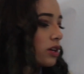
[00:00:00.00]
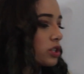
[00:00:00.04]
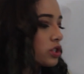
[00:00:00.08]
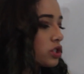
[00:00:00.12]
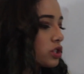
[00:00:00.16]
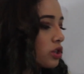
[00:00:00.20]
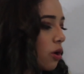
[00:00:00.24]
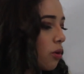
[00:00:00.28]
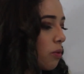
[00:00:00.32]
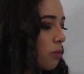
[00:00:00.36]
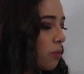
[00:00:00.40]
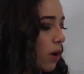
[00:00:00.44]

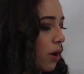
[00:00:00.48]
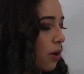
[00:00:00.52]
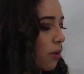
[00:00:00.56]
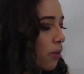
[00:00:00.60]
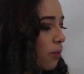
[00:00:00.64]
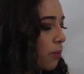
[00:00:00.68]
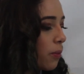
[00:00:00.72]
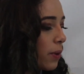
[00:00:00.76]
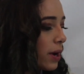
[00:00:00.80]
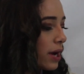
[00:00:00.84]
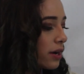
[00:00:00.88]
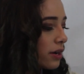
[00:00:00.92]
So
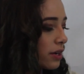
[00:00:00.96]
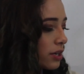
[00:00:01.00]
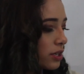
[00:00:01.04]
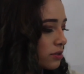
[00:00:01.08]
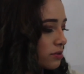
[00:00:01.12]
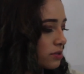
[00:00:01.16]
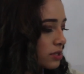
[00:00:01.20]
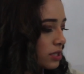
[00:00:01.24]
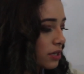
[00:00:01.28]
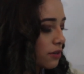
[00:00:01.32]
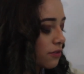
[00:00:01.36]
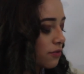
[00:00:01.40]
what we're
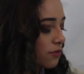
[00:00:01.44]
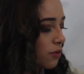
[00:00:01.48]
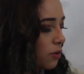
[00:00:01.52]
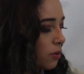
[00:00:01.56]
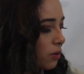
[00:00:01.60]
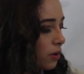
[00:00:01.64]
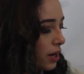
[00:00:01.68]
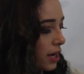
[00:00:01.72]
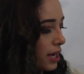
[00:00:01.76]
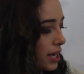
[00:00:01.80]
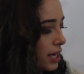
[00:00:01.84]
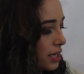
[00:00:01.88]
using
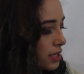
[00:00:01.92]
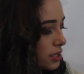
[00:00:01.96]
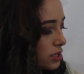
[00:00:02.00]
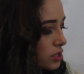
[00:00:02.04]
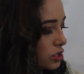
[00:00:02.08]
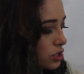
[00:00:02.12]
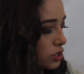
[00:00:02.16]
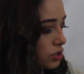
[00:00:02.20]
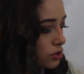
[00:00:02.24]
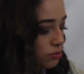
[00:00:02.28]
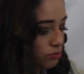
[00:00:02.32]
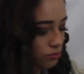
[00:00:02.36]
for
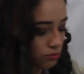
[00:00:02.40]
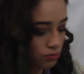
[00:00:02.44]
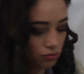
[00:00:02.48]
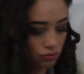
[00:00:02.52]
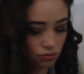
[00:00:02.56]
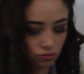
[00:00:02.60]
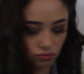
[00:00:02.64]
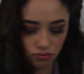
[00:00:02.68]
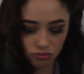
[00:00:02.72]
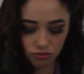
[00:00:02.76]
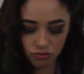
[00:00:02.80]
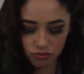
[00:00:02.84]
it,
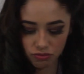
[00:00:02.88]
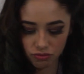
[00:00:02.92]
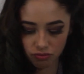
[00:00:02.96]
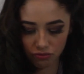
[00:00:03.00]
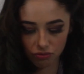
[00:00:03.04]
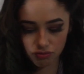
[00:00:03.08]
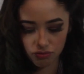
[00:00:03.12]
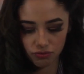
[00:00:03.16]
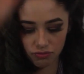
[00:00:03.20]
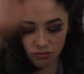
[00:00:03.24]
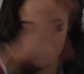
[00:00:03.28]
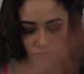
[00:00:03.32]

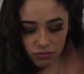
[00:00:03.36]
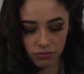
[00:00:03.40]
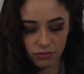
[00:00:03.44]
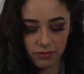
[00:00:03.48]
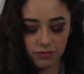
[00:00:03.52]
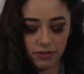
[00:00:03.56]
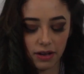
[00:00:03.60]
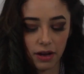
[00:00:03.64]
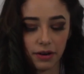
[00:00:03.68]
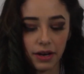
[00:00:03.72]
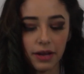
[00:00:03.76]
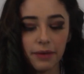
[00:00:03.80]

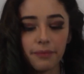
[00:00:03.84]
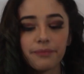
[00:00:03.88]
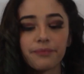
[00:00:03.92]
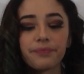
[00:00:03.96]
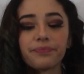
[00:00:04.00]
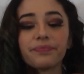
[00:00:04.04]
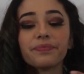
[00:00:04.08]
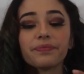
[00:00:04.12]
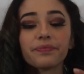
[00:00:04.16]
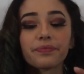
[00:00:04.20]
found it?